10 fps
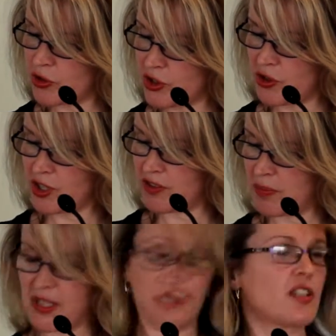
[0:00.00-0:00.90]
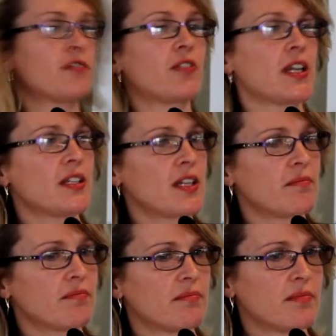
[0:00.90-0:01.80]
alternative methods of
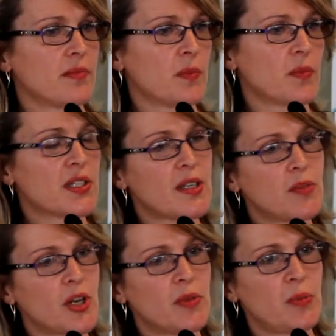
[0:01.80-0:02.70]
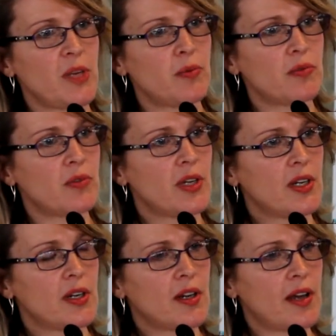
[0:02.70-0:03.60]
funding? Sometimes people
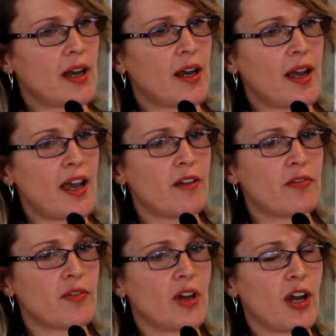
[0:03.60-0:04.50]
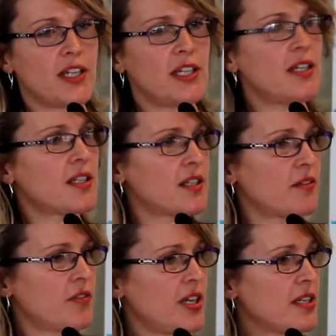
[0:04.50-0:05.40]
have ideas
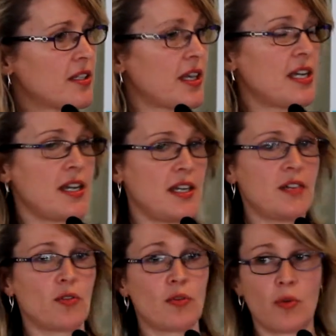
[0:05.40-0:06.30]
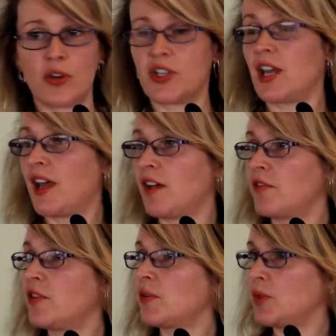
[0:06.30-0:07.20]
of things that they need or want to
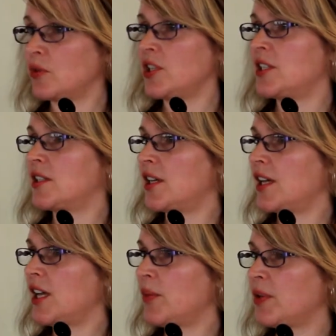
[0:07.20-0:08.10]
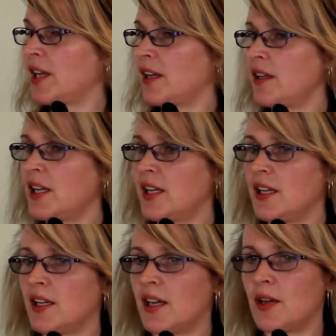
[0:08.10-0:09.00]
have built into their care plan,
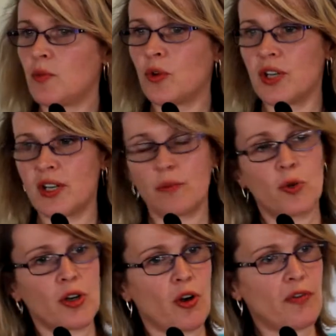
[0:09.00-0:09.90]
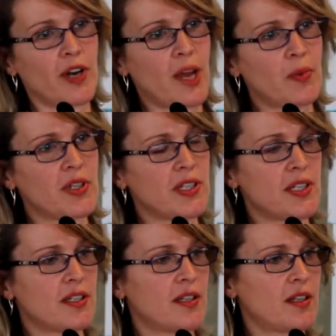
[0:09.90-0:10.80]
and what often happens
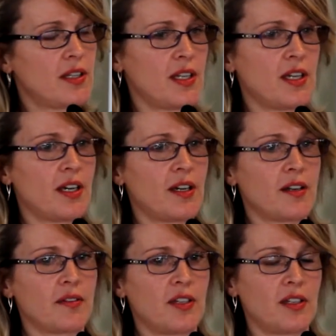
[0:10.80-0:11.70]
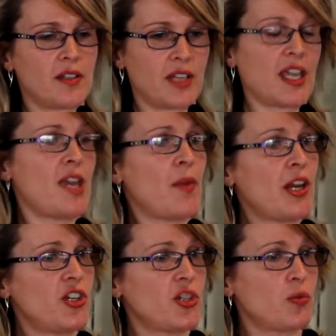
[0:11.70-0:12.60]
is that the care
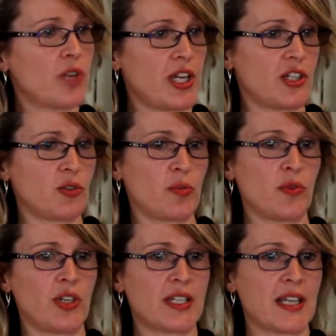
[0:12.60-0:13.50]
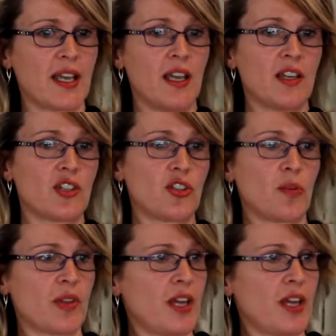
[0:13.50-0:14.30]
manager will get to a point and say, stop